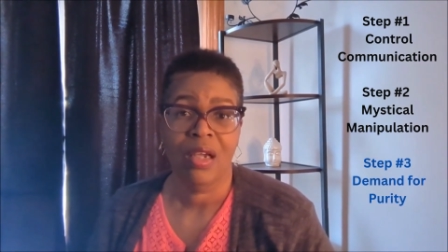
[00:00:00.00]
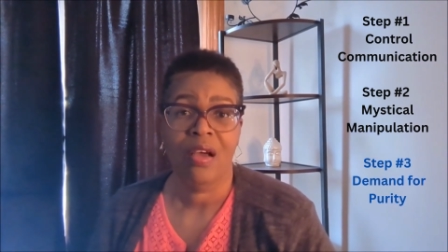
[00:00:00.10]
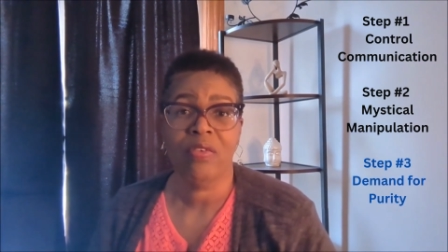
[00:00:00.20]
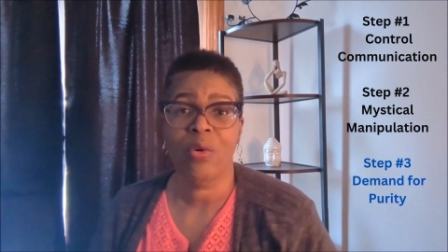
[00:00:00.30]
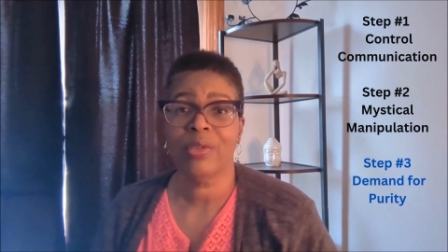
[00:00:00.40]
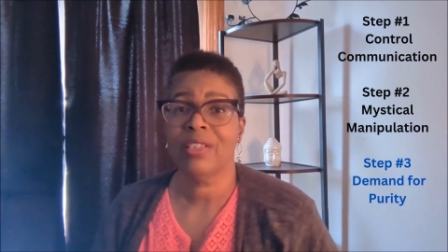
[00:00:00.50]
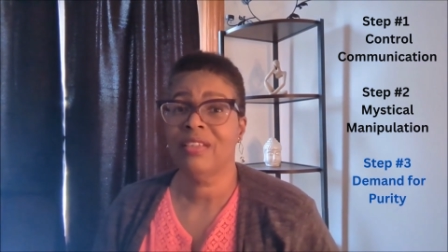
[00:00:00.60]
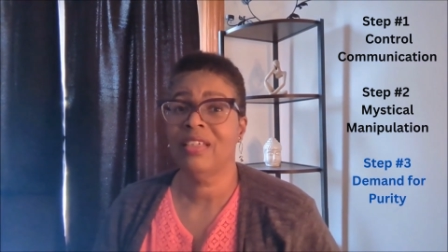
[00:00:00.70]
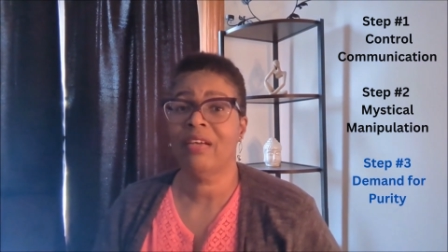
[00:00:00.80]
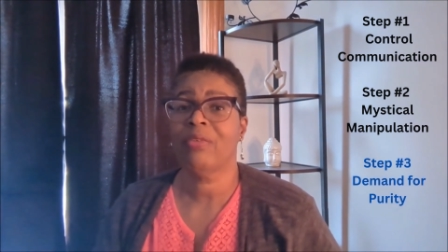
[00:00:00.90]
Of course,
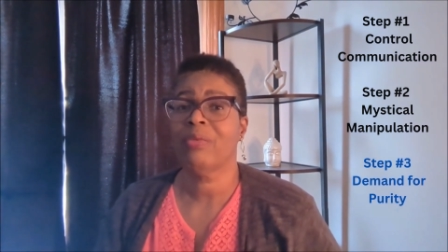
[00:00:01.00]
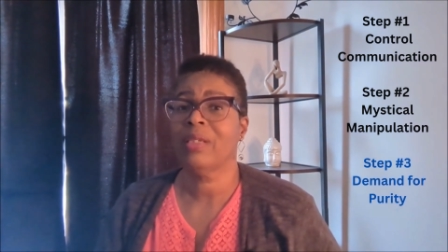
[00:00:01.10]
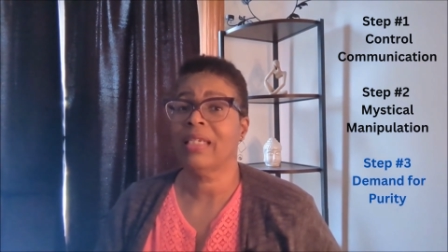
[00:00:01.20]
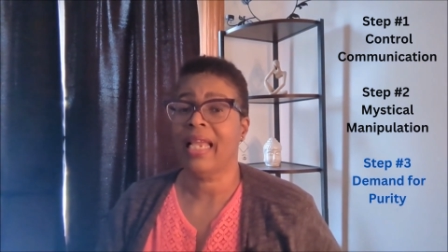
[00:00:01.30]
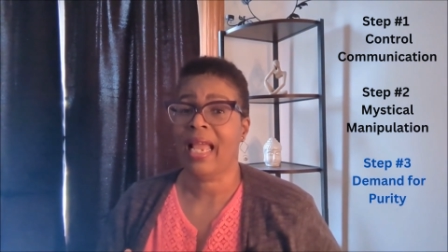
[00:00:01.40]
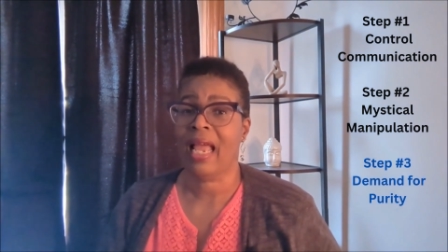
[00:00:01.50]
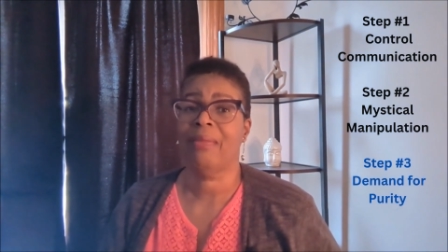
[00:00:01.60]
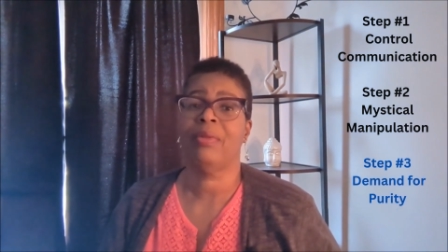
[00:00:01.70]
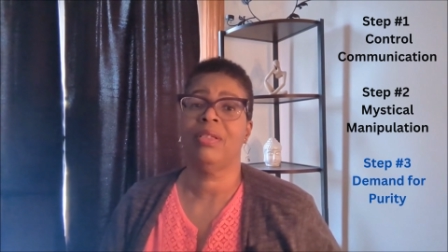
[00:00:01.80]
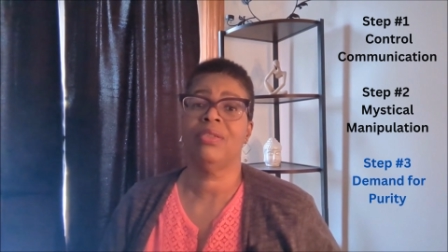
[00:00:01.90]
this never really
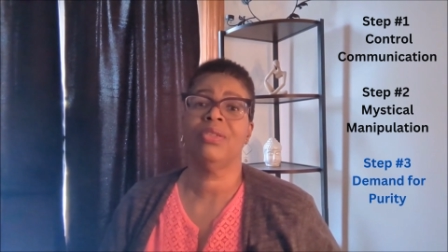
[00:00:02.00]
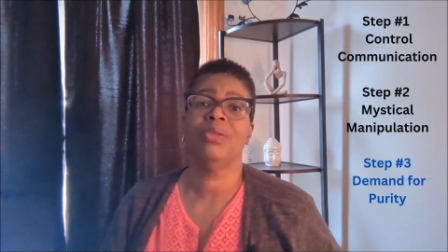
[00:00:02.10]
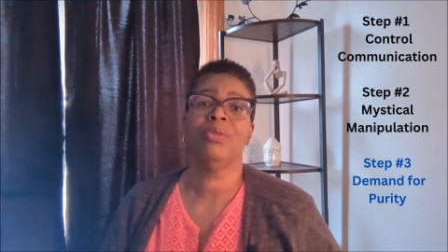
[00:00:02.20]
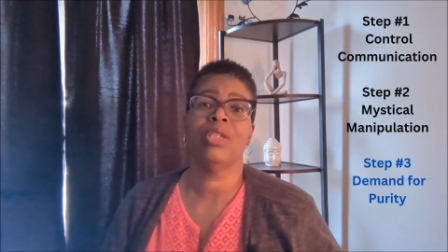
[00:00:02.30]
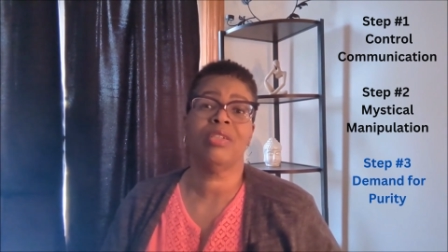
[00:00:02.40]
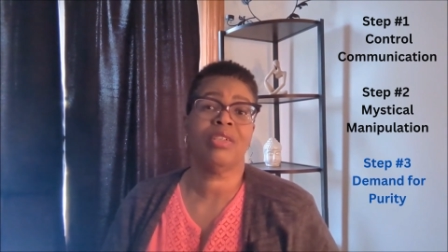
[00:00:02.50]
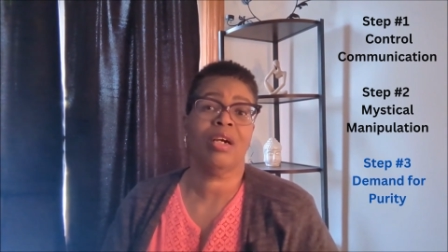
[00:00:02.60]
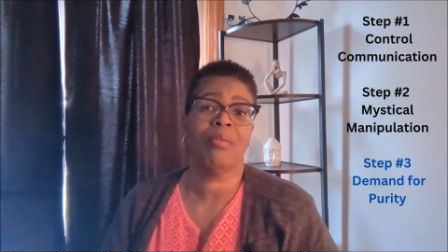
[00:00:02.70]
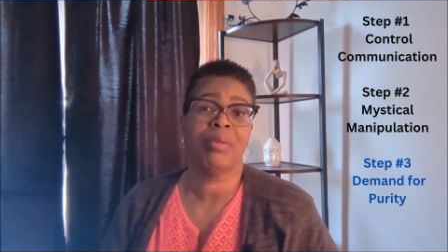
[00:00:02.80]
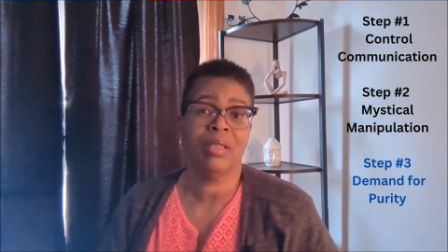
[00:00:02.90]
happens. You just
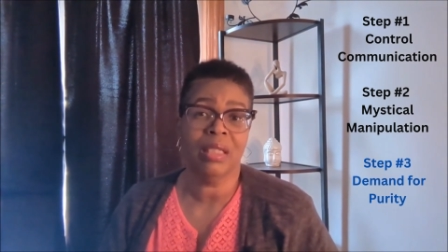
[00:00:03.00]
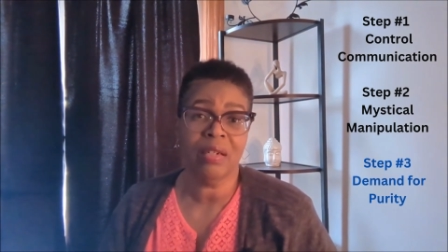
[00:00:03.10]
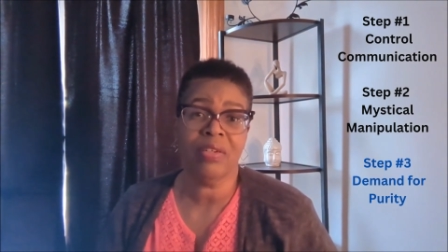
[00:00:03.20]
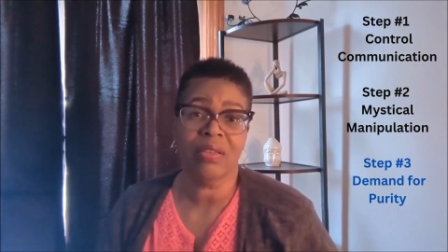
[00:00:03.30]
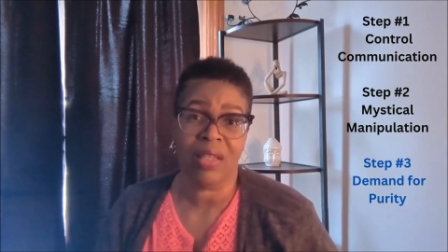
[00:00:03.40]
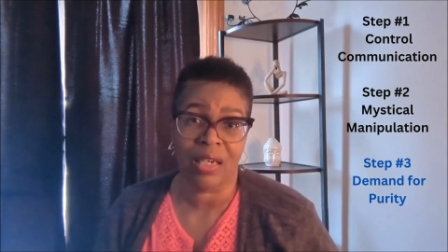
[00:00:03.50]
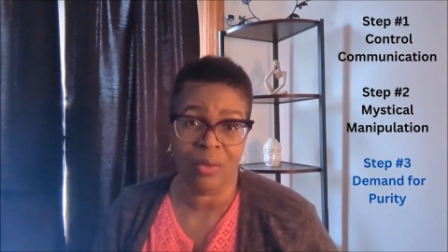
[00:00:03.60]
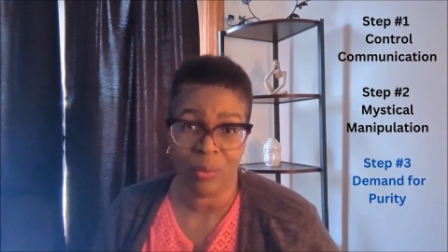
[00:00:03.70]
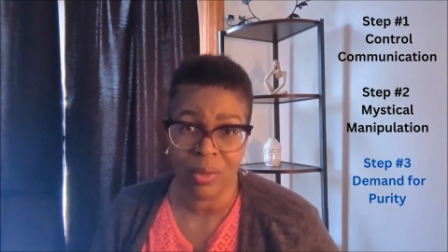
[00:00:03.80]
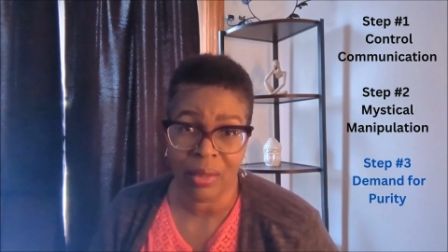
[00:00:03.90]
are believing that
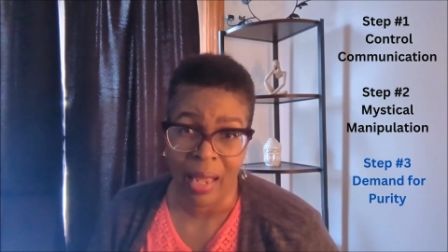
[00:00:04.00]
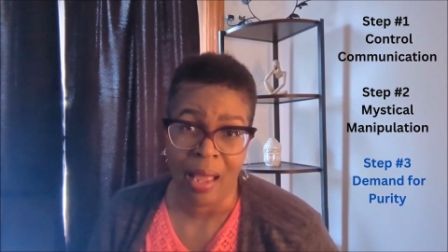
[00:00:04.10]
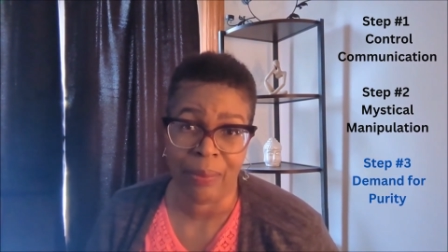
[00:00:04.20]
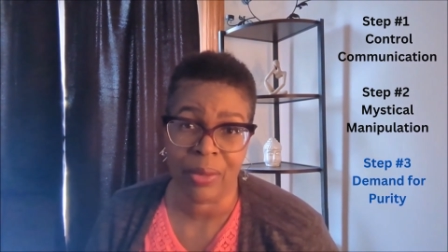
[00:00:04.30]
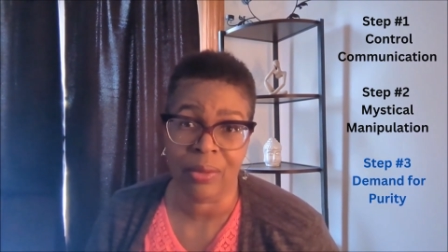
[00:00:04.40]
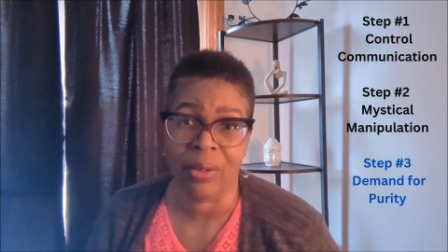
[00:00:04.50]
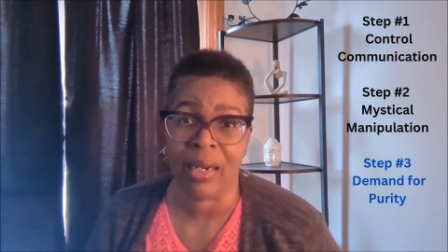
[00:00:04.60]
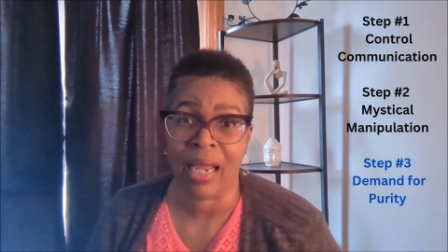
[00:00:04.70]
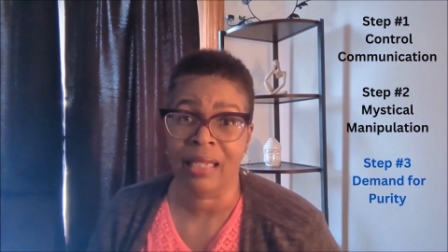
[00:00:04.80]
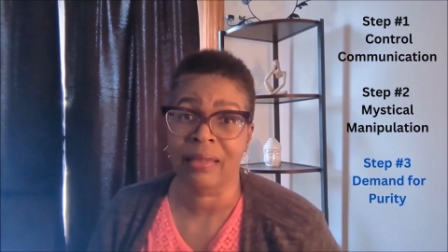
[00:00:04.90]
it will happen or
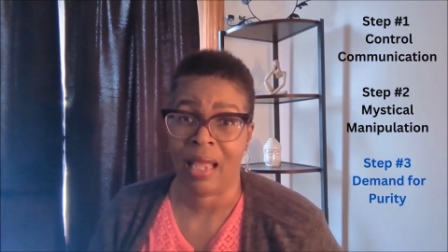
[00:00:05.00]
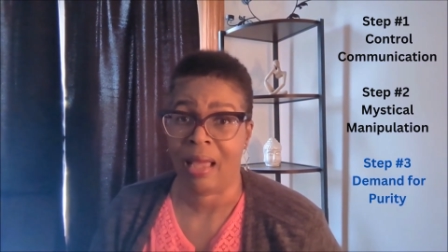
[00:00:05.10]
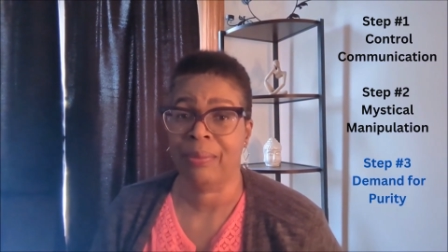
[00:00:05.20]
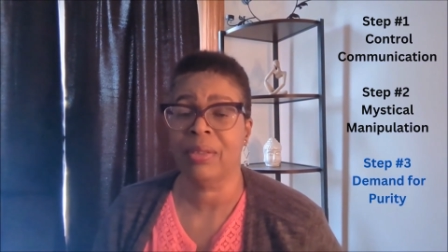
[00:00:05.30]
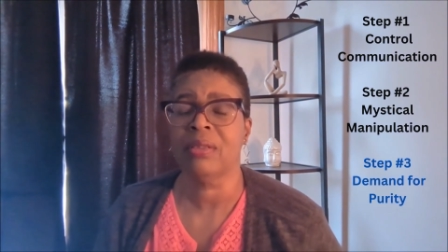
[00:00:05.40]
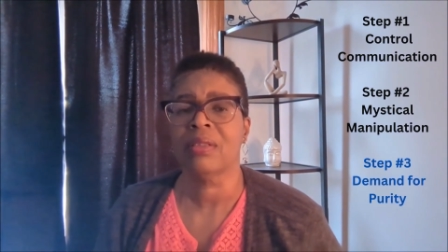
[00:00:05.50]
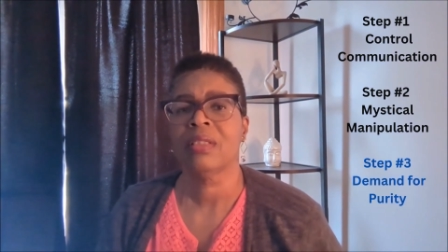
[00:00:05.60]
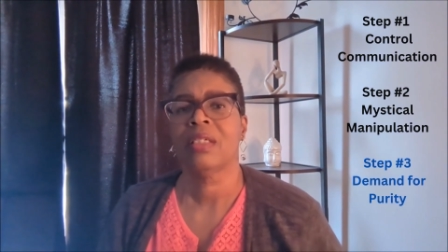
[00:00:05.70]
has happened,